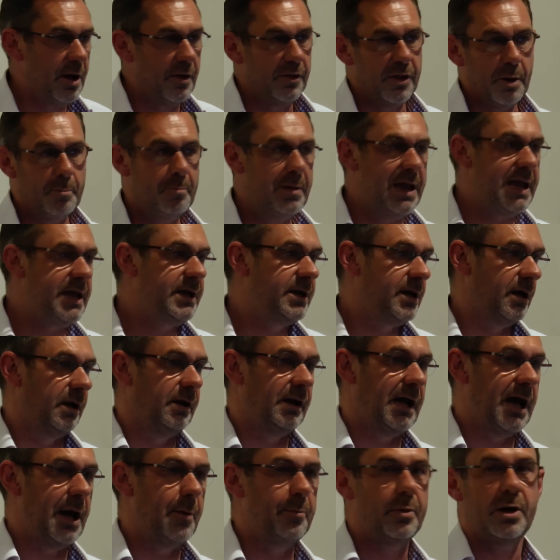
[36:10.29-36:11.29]
the maker
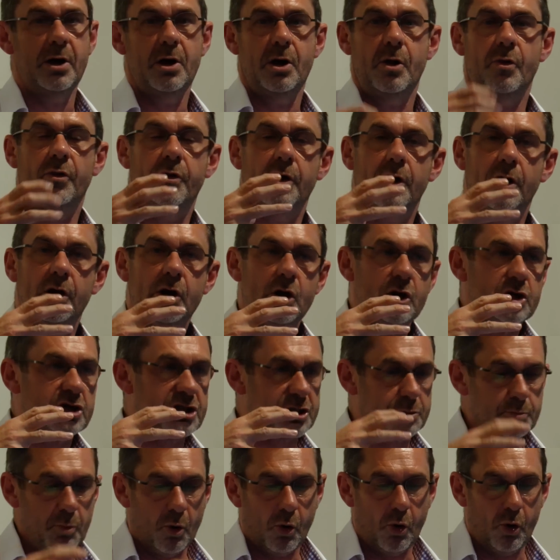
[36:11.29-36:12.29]
lab, the
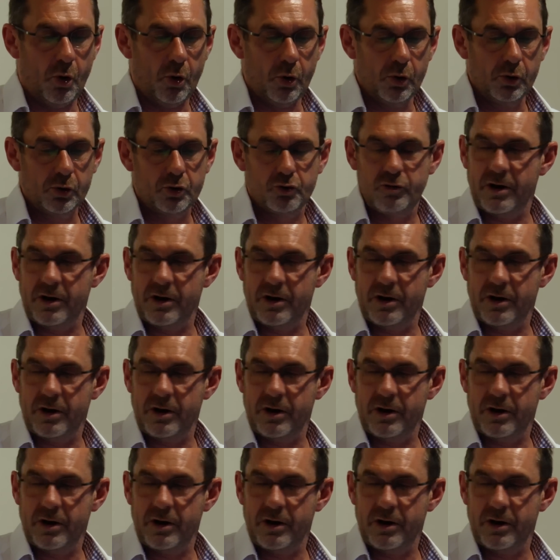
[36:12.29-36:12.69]
small